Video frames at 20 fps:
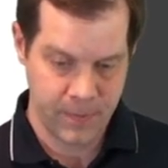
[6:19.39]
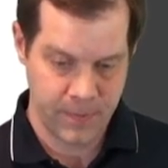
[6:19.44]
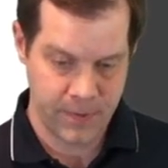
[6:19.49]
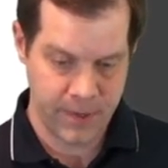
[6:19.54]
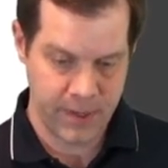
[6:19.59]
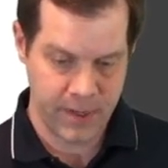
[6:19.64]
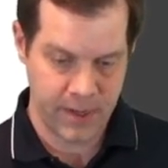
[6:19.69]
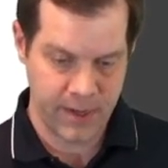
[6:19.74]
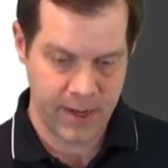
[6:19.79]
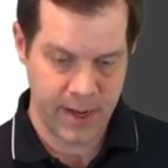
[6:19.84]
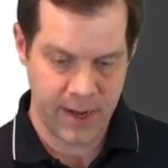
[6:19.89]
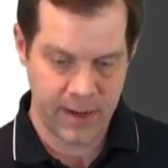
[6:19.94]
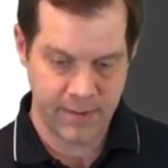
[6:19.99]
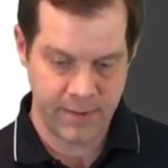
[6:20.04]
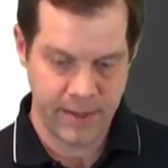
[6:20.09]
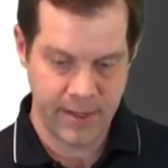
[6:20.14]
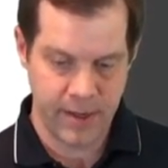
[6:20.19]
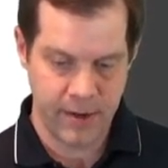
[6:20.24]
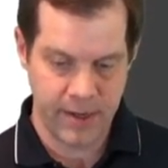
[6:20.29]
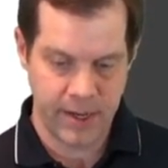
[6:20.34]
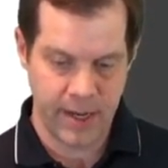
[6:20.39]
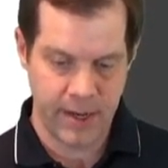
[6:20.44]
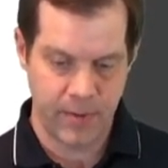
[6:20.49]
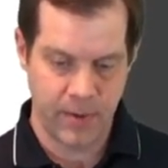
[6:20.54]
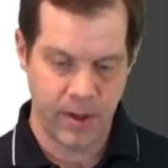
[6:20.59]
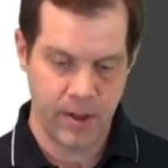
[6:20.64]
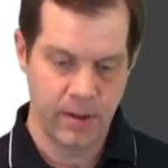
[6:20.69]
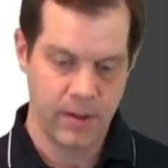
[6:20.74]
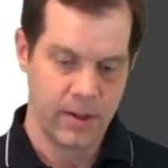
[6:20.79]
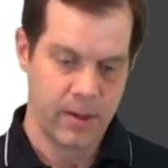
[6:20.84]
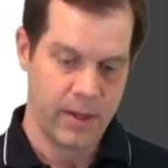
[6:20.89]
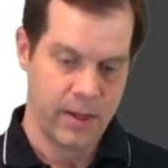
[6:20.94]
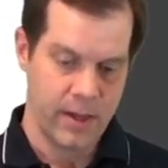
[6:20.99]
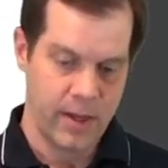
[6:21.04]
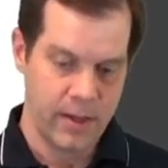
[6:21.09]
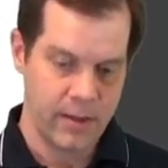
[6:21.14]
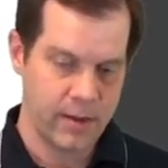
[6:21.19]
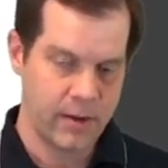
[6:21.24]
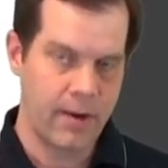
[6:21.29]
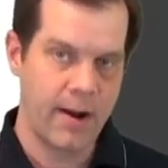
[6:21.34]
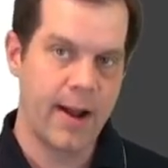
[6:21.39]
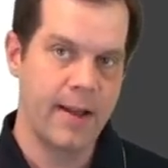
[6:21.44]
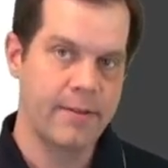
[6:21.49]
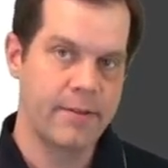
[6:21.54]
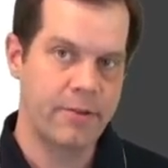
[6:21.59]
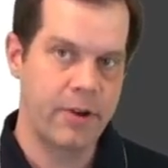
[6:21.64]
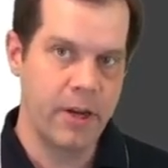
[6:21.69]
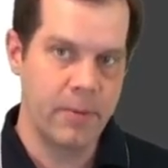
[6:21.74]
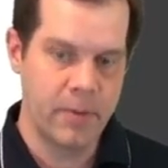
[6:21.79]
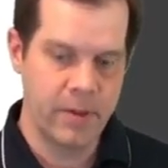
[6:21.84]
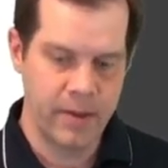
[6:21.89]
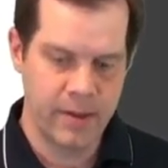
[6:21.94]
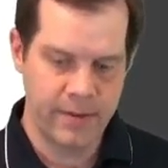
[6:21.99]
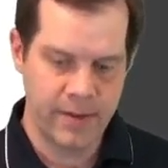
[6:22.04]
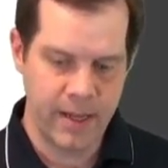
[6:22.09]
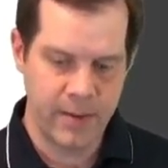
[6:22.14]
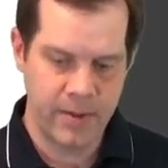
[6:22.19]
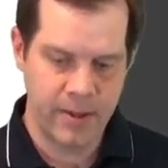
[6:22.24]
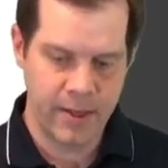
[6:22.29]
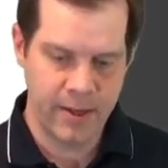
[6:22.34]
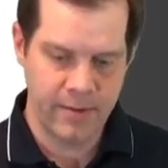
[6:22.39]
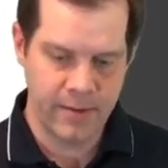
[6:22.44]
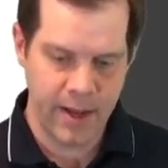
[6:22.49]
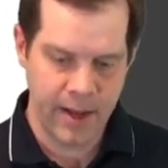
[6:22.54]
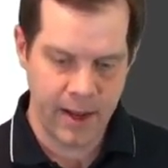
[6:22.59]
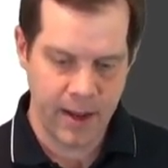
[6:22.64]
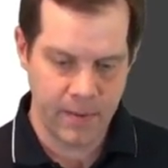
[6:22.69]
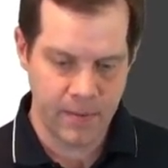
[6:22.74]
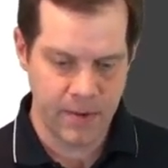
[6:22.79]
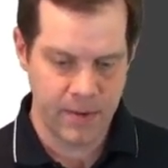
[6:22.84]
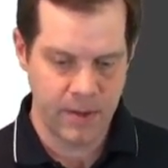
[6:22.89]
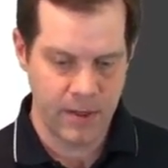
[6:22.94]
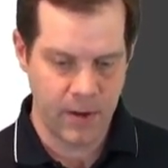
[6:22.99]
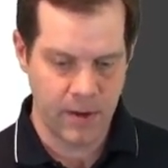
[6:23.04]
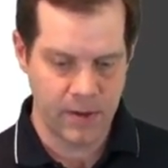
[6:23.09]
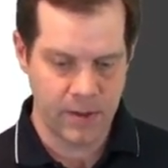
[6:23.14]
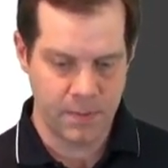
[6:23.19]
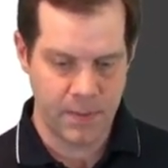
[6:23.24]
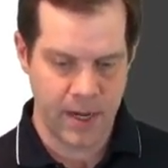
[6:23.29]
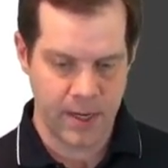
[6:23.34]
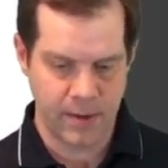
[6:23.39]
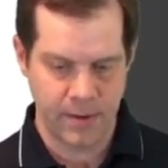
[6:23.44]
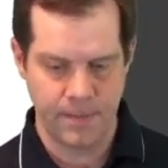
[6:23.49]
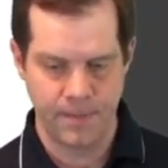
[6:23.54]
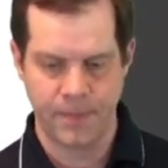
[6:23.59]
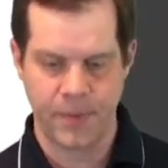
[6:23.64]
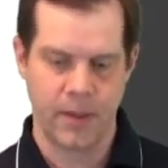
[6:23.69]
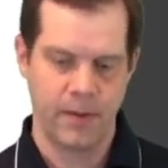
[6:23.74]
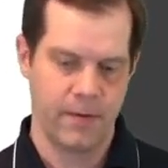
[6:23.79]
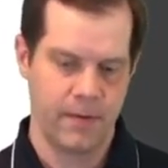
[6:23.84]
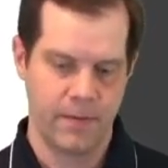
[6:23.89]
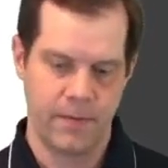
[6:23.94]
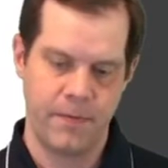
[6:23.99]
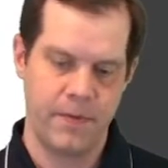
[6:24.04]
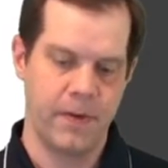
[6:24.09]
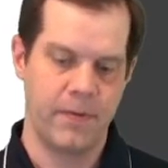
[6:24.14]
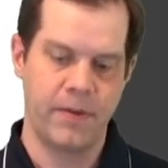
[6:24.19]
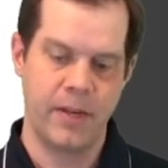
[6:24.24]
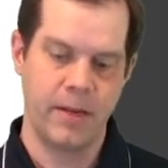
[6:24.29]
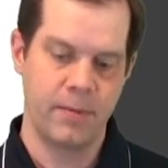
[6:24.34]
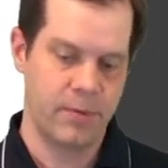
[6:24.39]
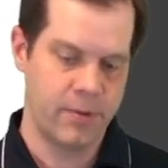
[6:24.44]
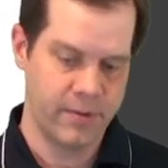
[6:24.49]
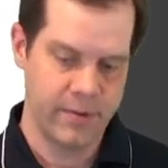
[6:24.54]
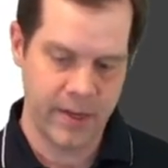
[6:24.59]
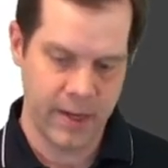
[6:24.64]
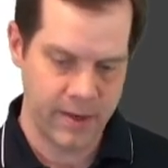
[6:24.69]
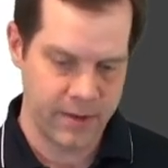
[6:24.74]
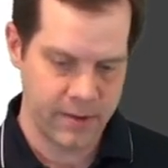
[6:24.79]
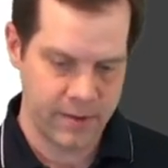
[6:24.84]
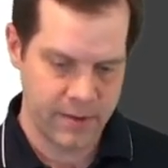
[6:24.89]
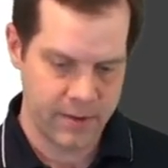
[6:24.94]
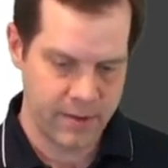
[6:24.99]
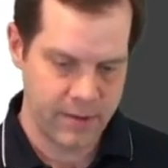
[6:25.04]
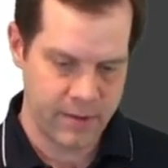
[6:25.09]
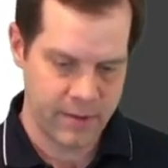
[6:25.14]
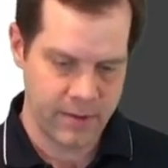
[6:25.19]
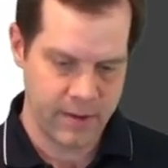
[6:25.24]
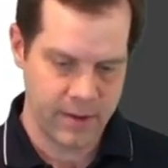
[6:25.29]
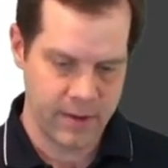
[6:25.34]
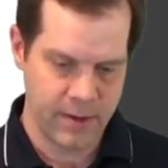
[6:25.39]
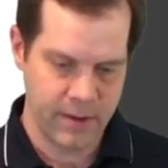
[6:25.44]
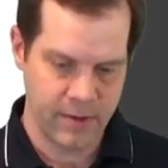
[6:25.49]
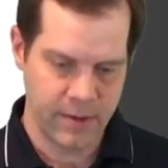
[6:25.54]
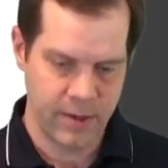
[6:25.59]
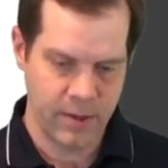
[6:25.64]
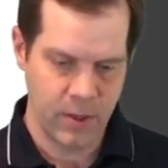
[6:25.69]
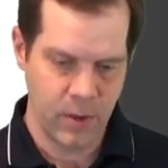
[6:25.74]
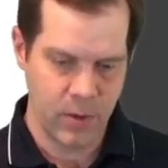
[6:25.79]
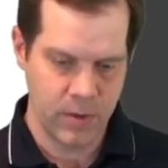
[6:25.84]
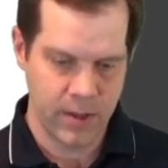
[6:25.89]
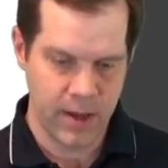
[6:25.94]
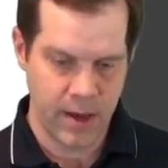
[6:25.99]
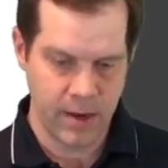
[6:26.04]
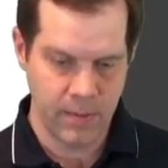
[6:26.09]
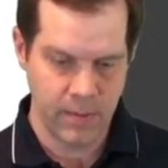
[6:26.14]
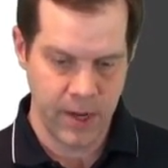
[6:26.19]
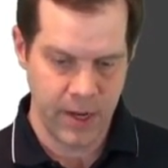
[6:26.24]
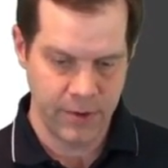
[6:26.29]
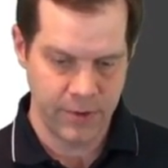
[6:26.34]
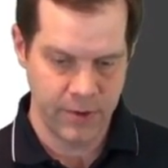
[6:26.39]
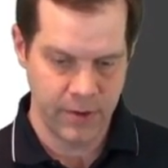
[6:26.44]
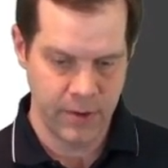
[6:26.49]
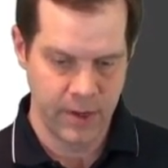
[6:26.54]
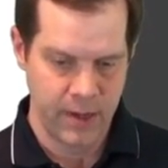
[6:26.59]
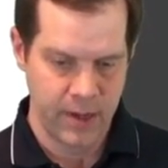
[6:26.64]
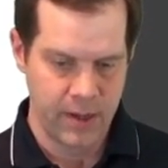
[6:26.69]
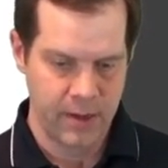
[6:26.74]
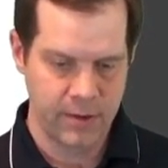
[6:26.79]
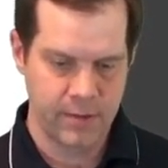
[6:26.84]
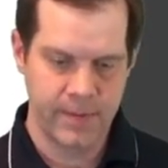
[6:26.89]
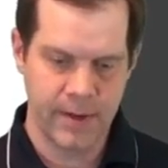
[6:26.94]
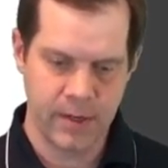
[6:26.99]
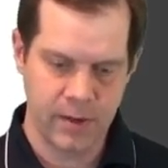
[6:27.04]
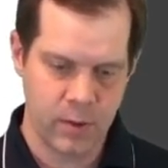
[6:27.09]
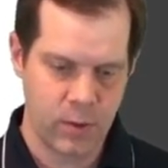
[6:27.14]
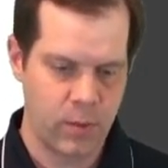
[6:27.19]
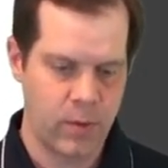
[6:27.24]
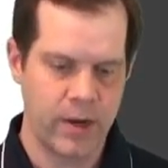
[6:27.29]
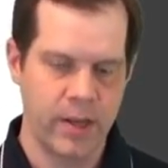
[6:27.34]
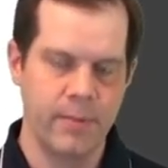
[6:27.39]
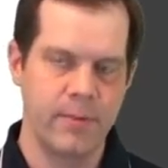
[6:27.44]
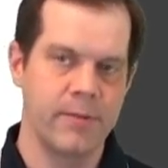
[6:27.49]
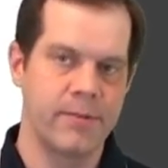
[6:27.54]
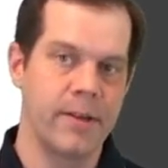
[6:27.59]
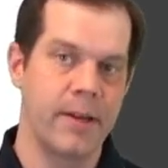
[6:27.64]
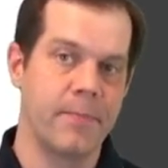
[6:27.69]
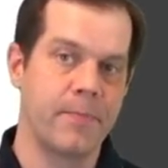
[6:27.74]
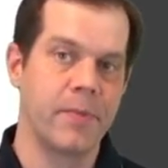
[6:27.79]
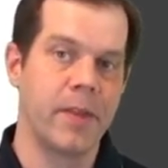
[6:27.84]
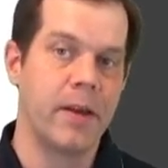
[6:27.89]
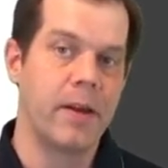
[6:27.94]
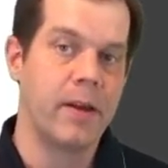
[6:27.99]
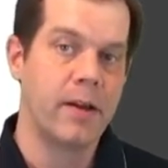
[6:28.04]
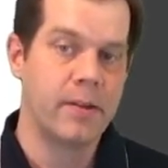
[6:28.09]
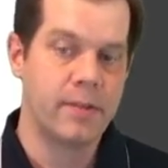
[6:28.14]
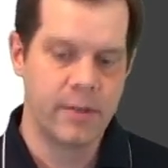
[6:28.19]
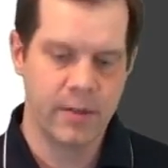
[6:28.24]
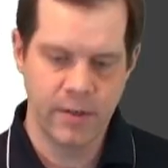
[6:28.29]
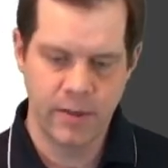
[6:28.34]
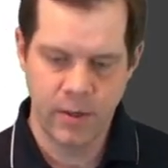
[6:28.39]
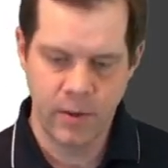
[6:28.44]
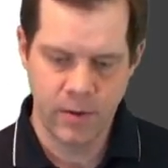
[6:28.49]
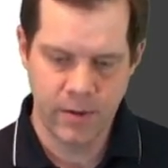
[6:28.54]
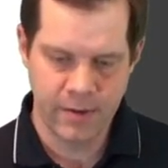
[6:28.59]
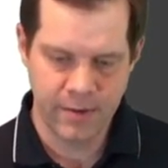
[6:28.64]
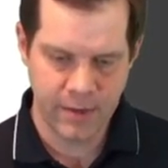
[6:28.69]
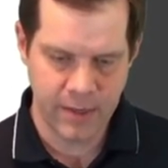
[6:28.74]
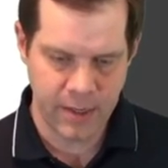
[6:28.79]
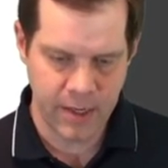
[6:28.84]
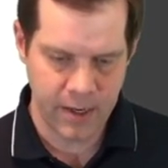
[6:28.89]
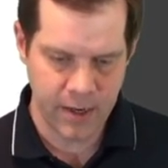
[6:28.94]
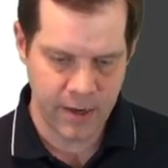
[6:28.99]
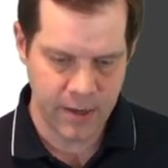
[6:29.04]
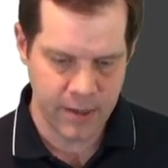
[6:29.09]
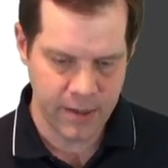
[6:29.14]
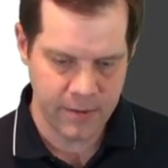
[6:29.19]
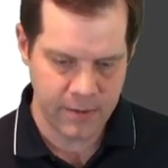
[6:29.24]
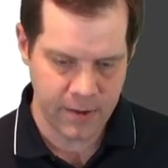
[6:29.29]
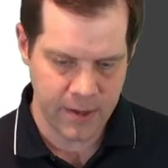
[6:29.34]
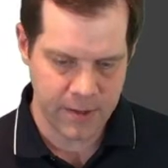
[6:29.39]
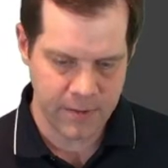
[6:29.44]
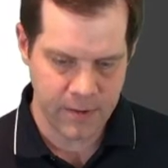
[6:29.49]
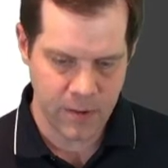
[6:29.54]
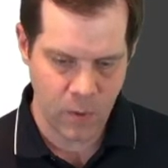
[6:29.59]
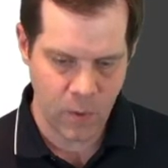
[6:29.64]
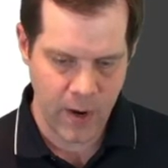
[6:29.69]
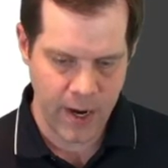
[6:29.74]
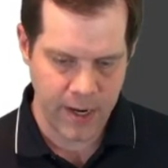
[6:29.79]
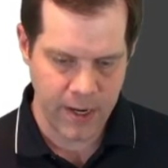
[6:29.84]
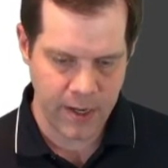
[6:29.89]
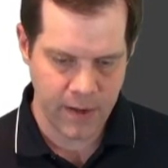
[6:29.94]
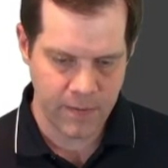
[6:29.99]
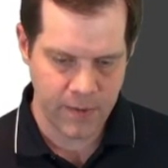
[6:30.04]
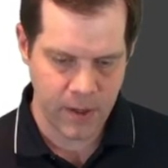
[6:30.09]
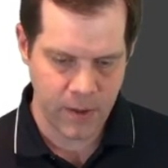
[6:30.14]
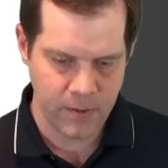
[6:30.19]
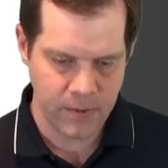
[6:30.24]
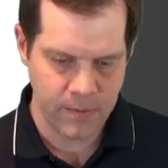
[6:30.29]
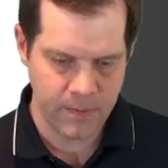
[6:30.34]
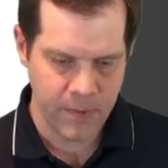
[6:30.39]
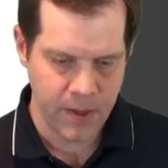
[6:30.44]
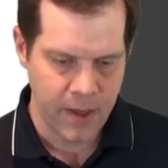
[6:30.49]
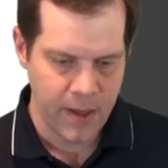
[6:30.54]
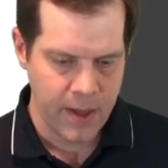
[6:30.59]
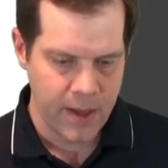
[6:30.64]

So you can kind of see, okay, well, in the grand scheme of the exams, you know, expect 15% to, to do with automation, expect 20% to do with security. So that's the weighting of those.